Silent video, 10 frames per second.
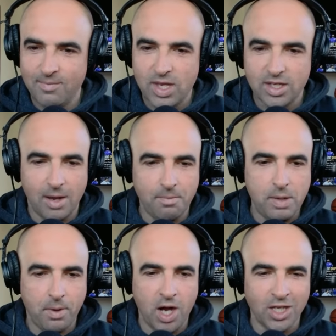Some
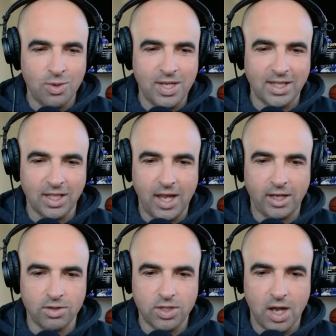people arguing that the
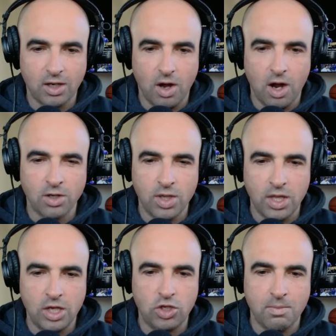Lakers suck argue that
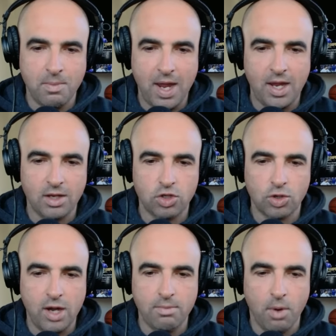they should
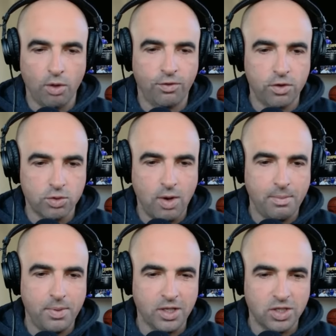trade both first-round
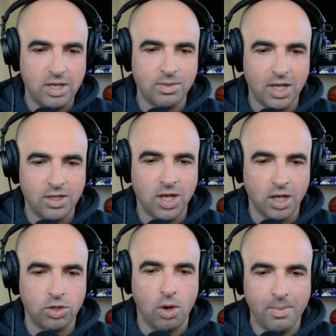picks. Teams that suck
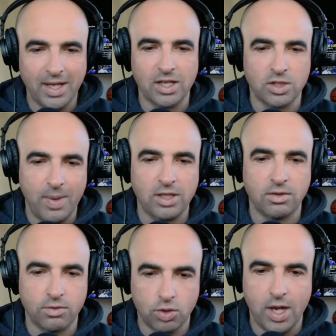don't make
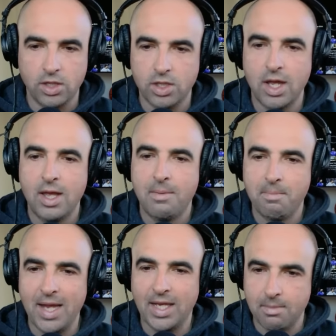expensive trades.
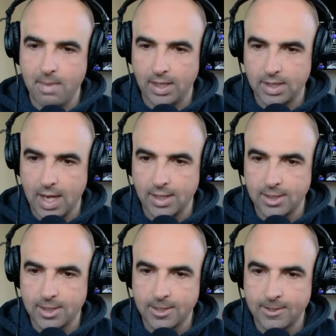Make it make sense.